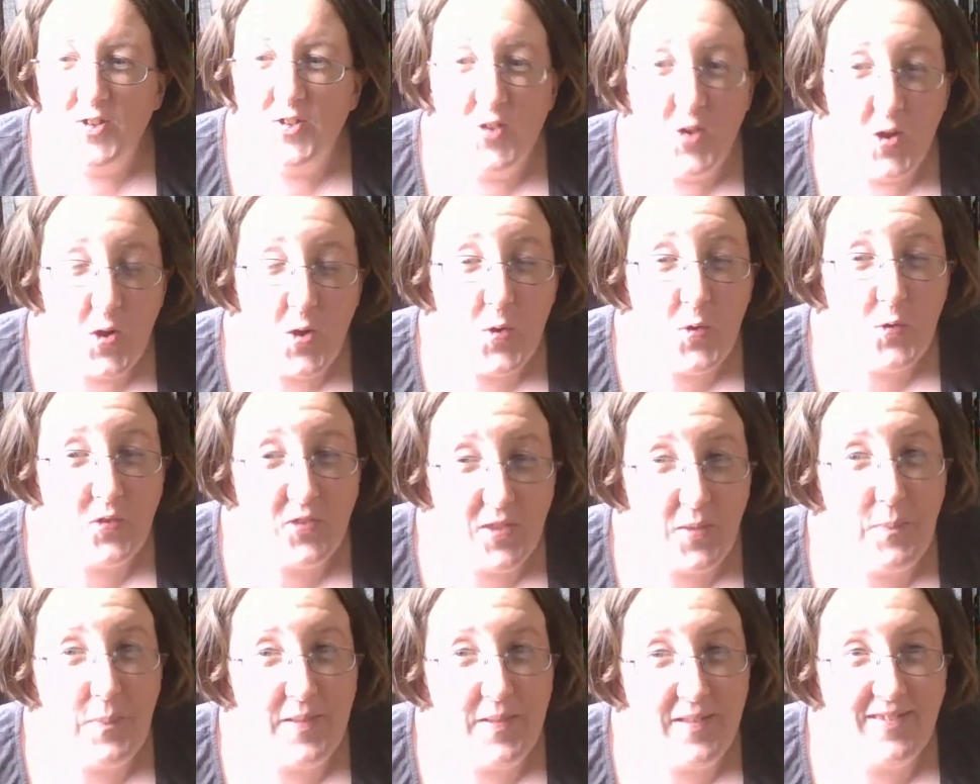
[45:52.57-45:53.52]
No
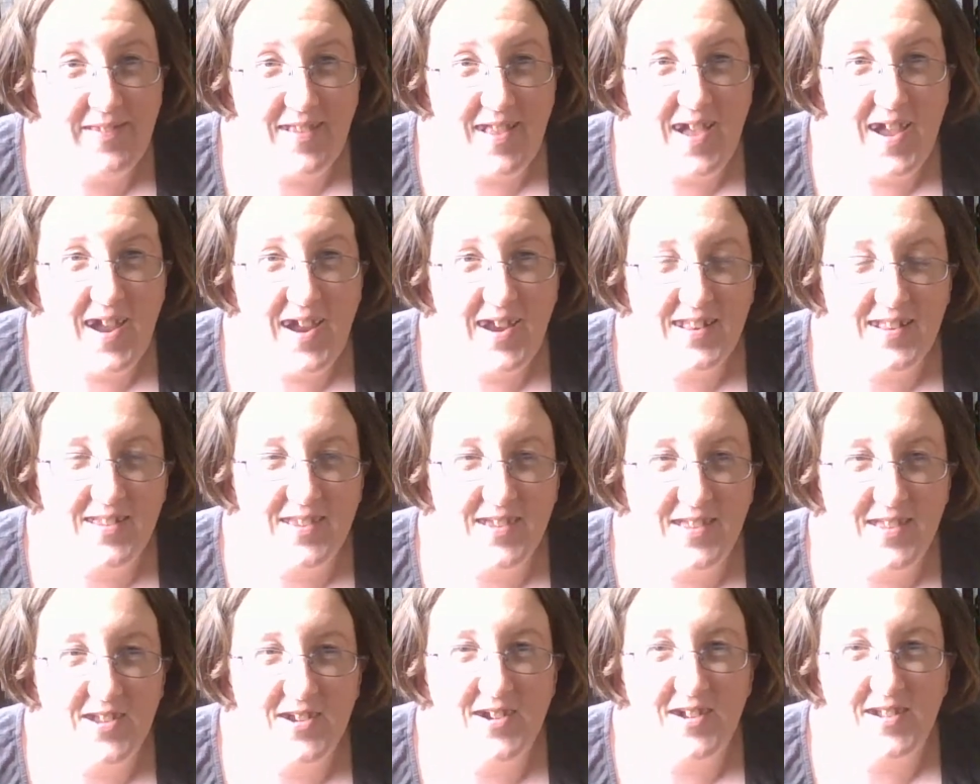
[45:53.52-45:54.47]
slip and slide
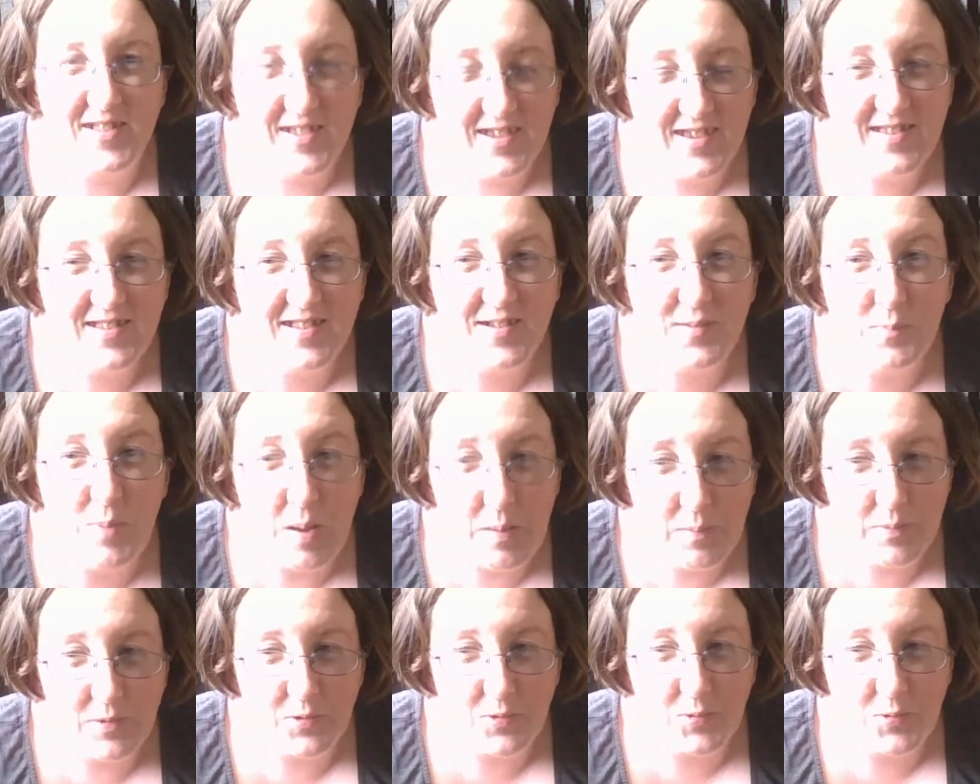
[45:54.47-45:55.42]
until they're at least in
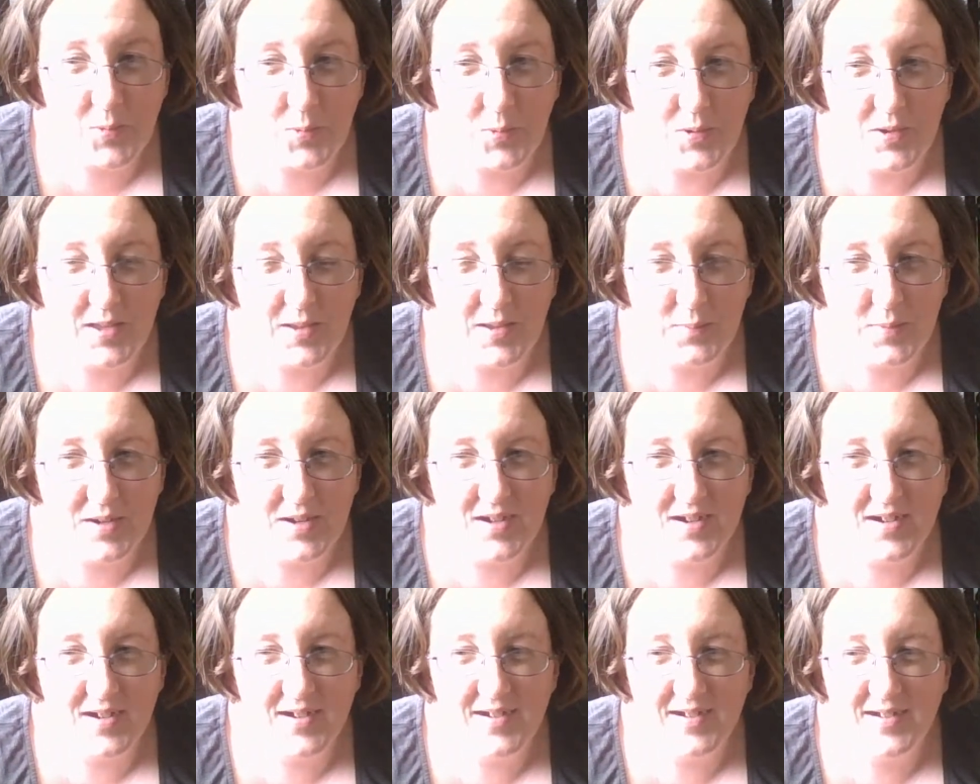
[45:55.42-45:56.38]
public school, Kimber.